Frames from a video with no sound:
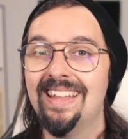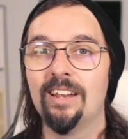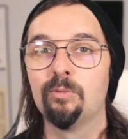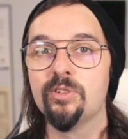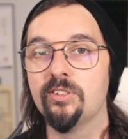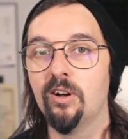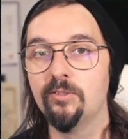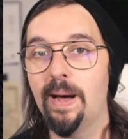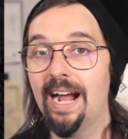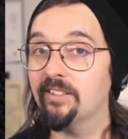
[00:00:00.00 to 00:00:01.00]
then resolve
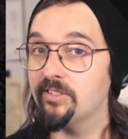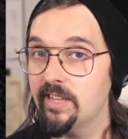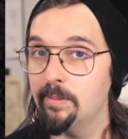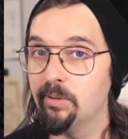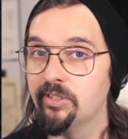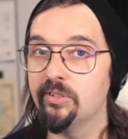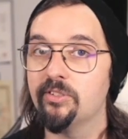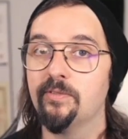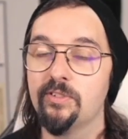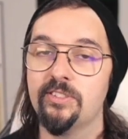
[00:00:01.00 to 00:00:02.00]
back to stable notes
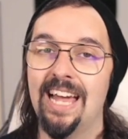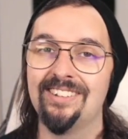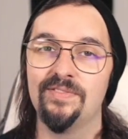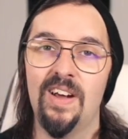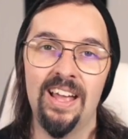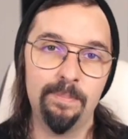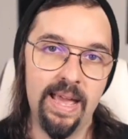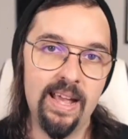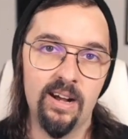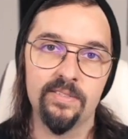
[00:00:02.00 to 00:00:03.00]
for satisfying
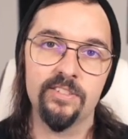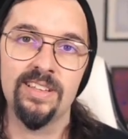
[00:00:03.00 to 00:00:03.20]
payoffs.